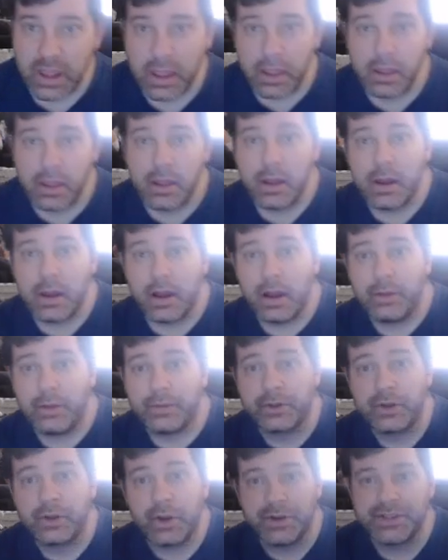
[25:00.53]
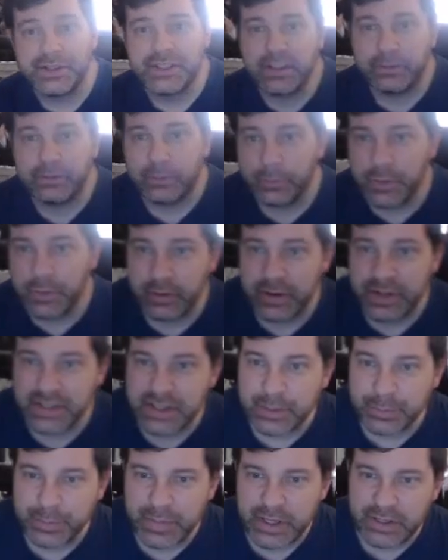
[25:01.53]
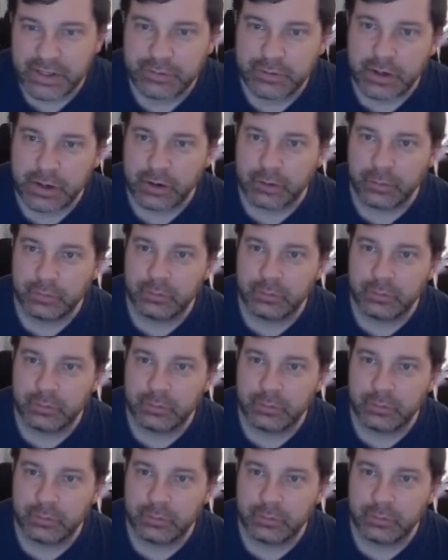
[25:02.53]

The Ghost of Ramirez de Petrio.